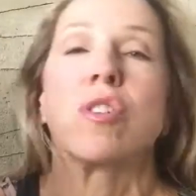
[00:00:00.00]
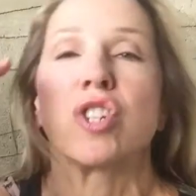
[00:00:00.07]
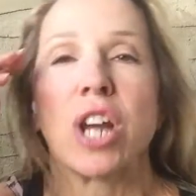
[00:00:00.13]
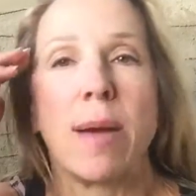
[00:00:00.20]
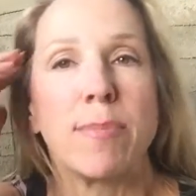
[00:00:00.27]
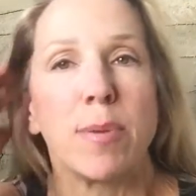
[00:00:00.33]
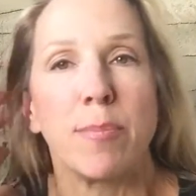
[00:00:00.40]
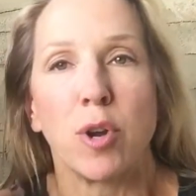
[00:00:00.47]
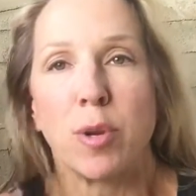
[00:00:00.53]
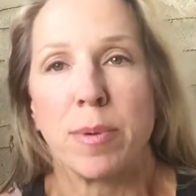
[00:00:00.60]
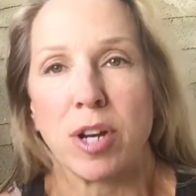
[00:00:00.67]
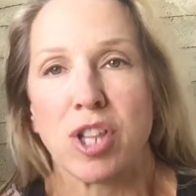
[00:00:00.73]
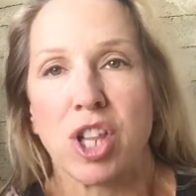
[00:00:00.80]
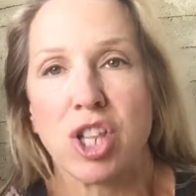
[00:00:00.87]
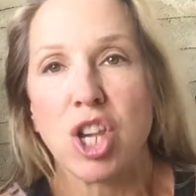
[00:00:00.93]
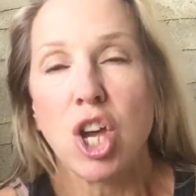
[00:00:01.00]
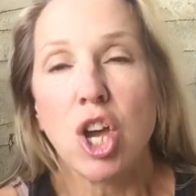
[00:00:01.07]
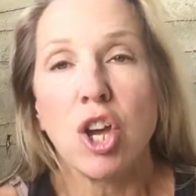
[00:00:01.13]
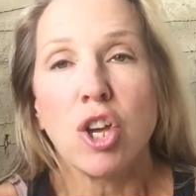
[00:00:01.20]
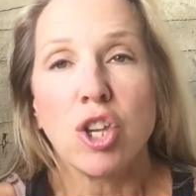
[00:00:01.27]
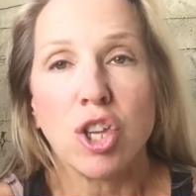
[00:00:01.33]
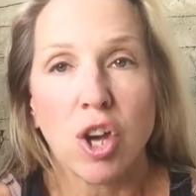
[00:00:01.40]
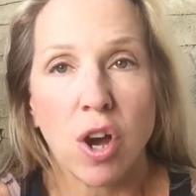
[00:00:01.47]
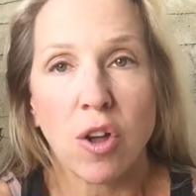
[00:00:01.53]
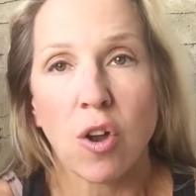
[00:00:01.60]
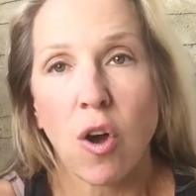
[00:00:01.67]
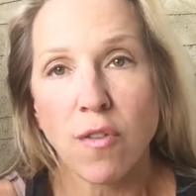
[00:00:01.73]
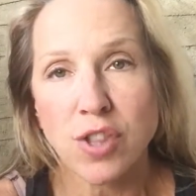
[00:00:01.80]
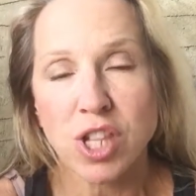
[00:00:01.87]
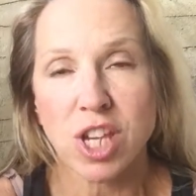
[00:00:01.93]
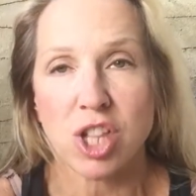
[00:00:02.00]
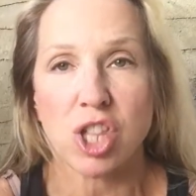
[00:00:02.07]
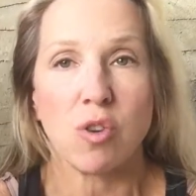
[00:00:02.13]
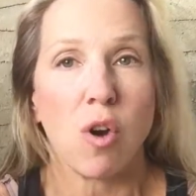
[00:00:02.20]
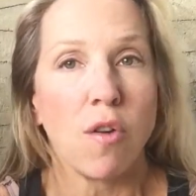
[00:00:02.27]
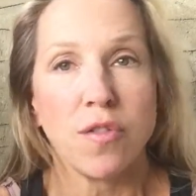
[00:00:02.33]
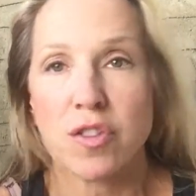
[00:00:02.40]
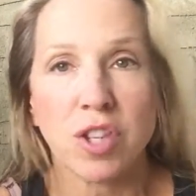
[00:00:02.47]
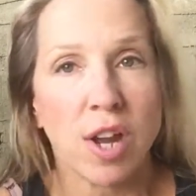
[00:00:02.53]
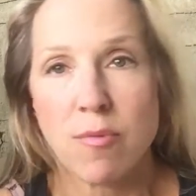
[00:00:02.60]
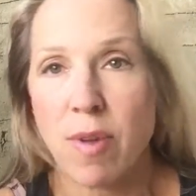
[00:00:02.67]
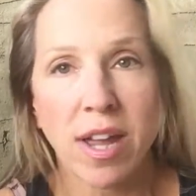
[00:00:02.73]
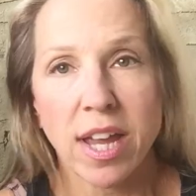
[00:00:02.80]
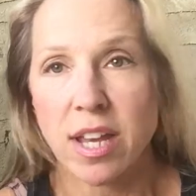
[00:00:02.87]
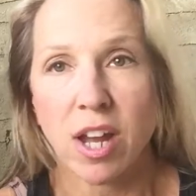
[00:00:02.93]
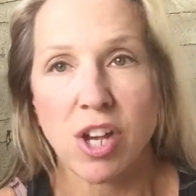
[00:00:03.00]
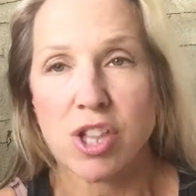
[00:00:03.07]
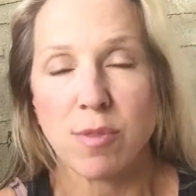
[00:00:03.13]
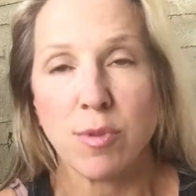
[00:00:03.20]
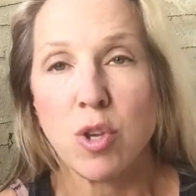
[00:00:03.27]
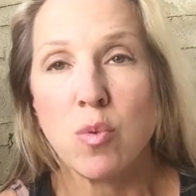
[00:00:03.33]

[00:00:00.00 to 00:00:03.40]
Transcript: champion bodybuilders is off season, you often don't recognize them.